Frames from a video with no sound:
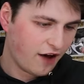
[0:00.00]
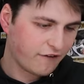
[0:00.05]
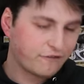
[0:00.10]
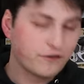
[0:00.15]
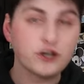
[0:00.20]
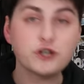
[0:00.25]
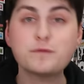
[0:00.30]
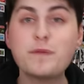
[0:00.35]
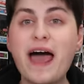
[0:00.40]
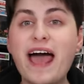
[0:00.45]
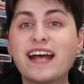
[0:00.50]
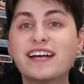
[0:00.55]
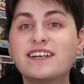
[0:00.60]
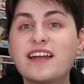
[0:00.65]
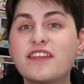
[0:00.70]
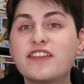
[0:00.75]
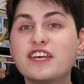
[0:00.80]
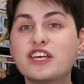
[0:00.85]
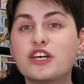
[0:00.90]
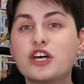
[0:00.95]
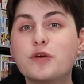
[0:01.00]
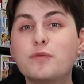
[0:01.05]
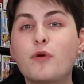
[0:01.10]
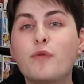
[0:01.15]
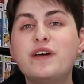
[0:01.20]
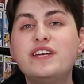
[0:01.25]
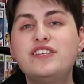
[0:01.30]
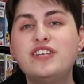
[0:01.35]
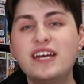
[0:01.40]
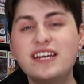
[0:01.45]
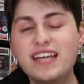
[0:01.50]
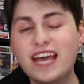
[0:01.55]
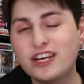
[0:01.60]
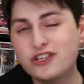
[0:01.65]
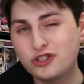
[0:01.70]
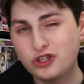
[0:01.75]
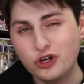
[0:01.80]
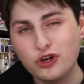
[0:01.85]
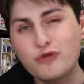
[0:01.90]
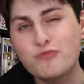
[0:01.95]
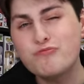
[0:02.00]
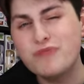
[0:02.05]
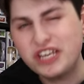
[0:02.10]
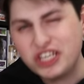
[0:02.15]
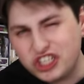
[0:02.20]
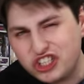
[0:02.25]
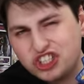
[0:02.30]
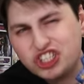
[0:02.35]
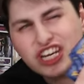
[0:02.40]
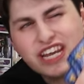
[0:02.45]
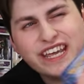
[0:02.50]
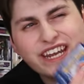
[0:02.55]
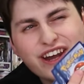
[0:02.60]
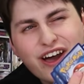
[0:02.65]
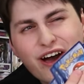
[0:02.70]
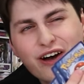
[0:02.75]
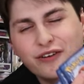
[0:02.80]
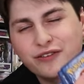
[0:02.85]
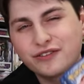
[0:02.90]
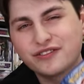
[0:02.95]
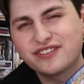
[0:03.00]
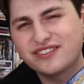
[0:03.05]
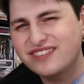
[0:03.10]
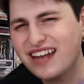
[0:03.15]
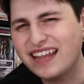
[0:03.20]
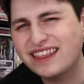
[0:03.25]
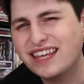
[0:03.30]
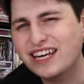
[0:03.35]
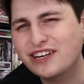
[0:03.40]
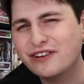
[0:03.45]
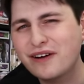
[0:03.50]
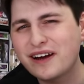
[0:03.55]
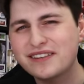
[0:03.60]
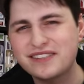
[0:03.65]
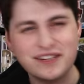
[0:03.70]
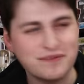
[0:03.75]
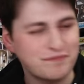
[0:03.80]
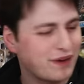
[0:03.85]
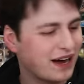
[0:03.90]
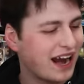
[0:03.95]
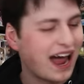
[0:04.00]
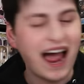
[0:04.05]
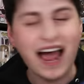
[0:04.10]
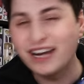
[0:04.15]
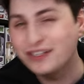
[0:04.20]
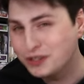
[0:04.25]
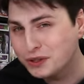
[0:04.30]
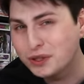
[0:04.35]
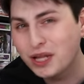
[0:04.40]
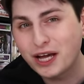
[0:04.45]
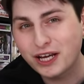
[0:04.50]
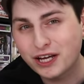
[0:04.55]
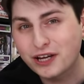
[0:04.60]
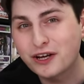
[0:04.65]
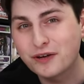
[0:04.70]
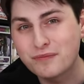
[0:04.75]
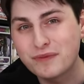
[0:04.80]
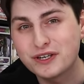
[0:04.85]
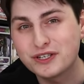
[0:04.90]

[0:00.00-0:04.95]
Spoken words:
First pack, nothing good, but we did get two Minchinos. Not that crazy, but I do like a good